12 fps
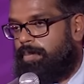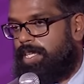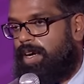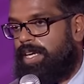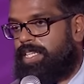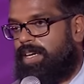I mean,
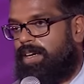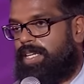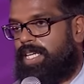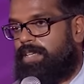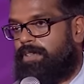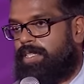I
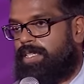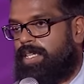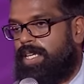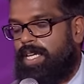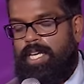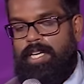can't even
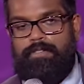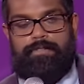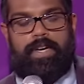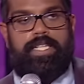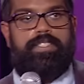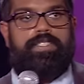
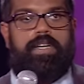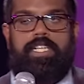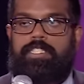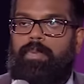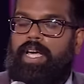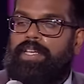
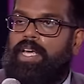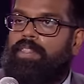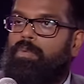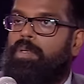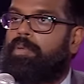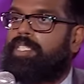fantasize about another woman